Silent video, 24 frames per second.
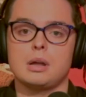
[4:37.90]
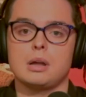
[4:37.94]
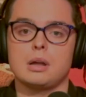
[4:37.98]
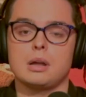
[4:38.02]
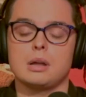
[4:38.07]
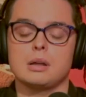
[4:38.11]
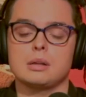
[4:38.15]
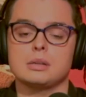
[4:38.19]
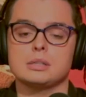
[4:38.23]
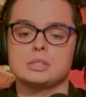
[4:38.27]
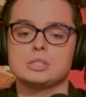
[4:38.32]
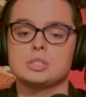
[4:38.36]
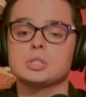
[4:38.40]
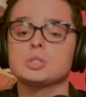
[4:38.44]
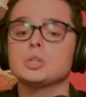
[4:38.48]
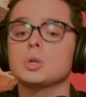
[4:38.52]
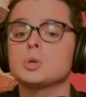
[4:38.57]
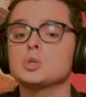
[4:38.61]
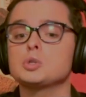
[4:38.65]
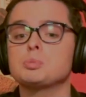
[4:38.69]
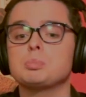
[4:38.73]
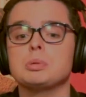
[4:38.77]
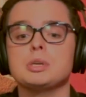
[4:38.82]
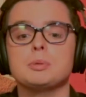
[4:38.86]
uh, to
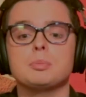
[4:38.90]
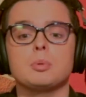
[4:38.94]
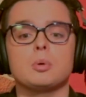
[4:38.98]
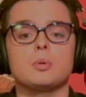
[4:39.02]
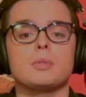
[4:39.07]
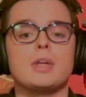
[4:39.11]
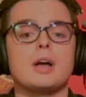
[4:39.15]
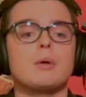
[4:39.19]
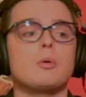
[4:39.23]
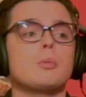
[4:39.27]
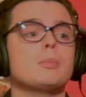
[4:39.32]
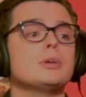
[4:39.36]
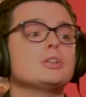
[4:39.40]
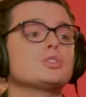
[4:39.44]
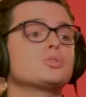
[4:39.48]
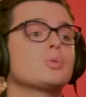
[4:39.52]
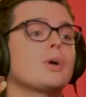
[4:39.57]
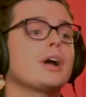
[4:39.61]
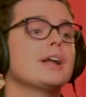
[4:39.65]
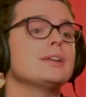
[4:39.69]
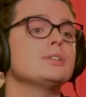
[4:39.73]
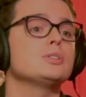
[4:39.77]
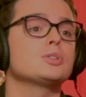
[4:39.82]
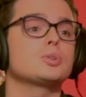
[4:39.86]
those people that will be
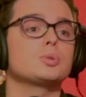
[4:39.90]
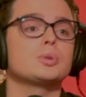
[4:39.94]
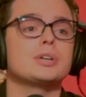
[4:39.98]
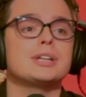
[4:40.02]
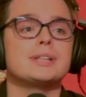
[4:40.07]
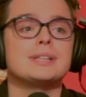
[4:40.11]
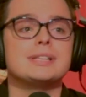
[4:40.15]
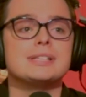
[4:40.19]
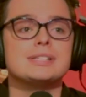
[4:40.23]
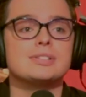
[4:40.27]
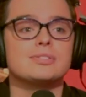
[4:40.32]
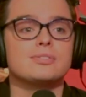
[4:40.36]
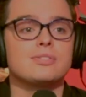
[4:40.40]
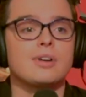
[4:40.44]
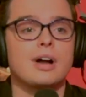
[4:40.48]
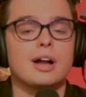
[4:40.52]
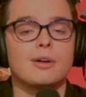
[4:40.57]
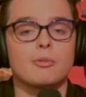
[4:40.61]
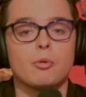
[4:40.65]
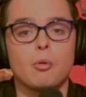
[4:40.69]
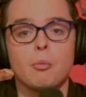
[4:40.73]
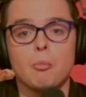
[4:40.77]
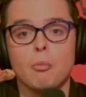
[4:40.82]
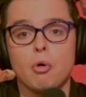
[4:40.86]
trying to create these
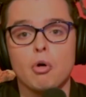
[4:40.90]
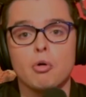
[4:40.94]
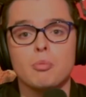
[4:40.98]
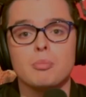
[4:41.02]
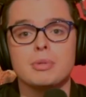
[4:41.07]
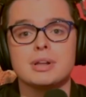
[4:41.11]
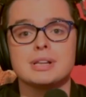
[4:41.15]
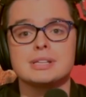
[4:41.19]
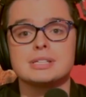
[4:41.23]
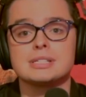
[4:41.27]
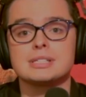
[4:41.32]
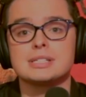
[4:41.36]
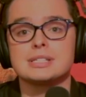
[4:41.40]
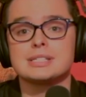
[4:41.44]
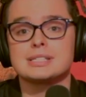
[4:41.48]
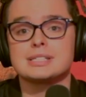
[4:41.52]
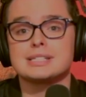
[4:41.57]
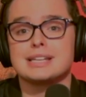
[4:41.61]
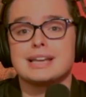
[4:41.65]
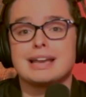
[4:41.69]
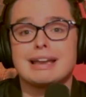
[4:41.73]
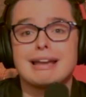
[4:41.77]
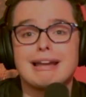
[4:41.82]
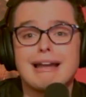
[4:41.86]
viral moments to
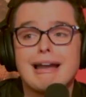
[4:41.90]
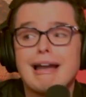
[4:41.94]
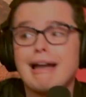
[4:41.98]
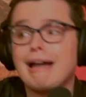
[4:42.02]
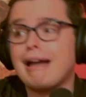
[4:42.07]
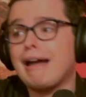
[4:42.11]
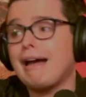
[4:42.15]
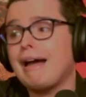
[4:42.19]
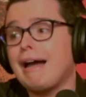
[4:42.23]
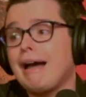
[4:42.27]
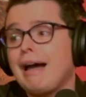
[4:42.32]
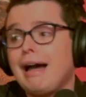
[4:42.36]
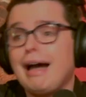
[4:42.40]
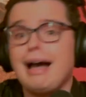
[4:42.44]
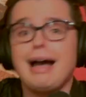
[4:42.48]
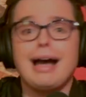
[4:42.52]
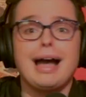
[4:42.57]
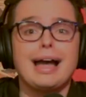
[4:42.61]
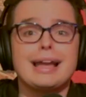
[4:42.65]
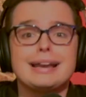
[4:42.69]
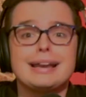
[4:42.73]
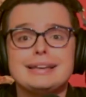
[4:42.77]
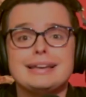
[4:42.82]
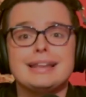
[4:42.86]
say, aha,
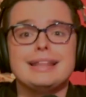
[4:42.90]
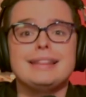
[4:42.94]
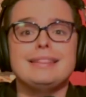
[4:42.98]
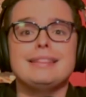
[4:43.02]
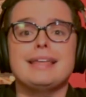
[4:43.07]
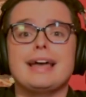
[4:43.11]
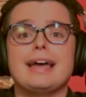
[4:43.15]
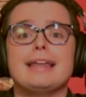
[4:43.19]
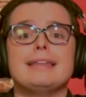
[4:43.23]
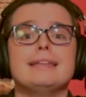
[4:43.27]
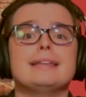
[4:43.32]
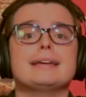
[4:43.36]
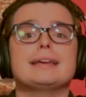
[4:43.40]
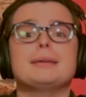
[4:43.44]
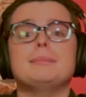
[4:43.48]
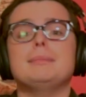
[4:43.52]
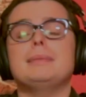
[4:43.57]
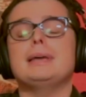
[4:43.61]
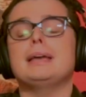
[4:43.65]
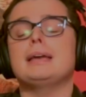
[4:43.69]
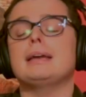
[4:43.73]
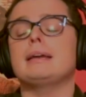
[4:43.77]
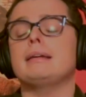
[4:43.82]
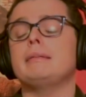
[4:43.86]
I did that, look at
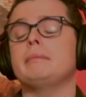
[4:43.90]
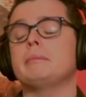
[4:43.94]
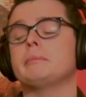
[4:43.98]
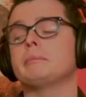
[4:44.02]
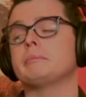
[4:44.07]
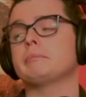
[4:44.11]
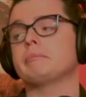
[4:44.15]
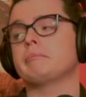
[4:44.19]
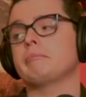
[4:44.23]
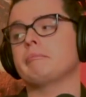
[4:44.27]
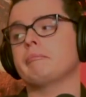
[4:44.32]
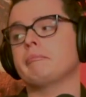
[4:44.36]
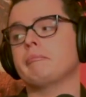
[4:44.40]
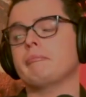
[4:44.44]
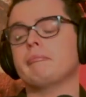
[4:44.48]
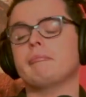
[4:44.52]
me?